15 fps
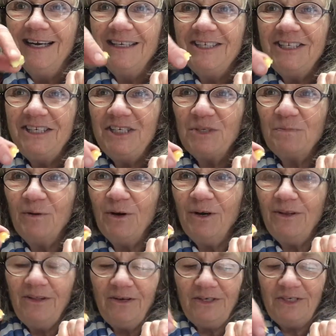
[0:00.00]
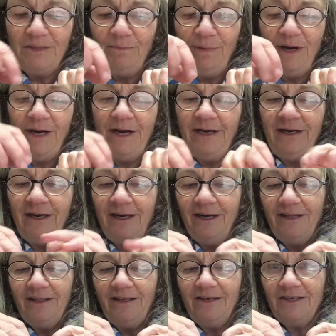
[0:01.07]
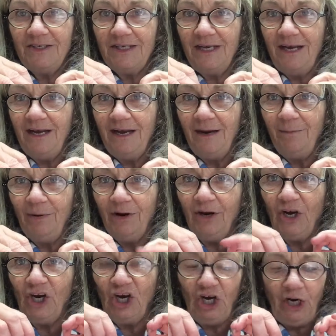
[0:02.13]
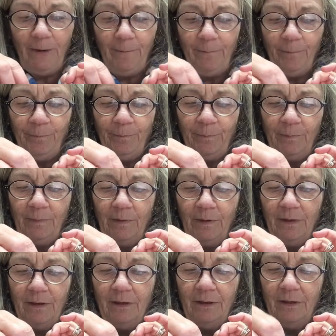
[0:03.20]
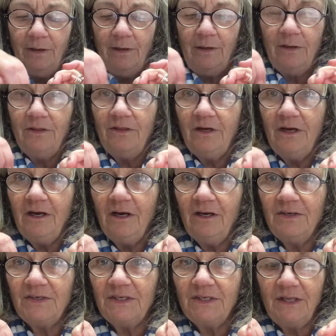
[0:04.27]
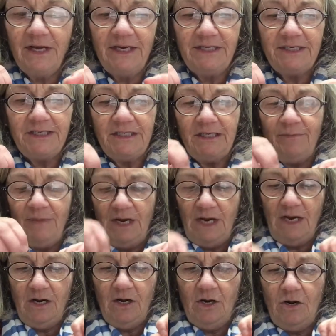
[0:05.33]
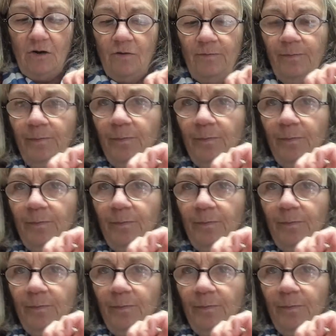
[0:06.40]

Cheeseburger, there's the bun, there's the hamburger, there's the lettuce and tomato.